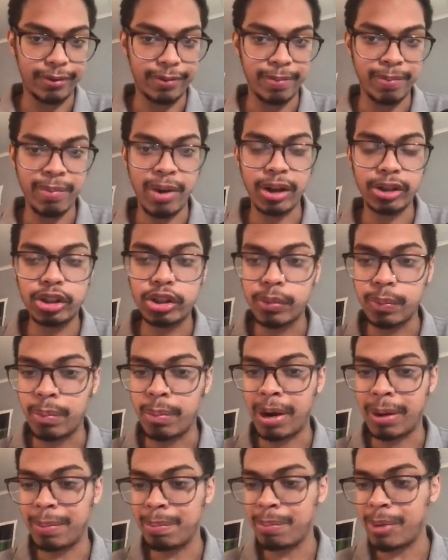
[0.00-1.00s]
much
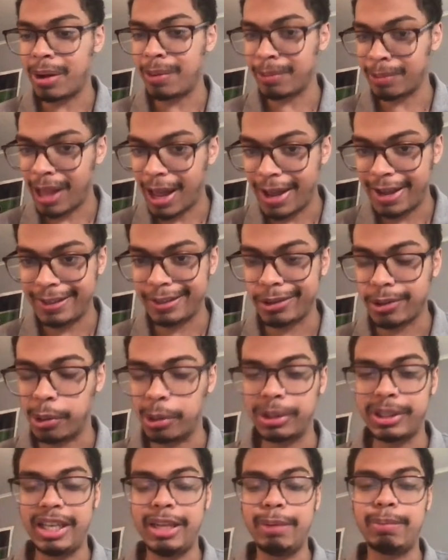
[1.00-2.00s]
maligned
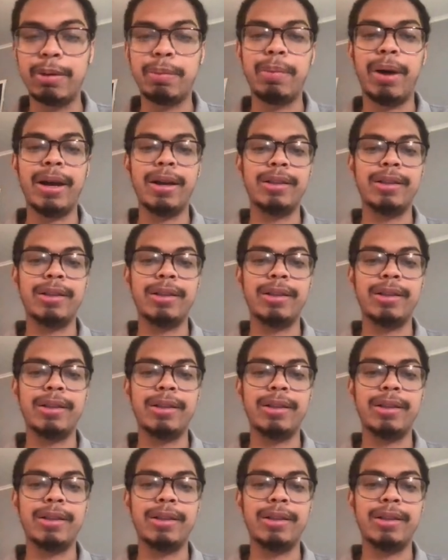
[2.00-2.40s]
goalkeeper by a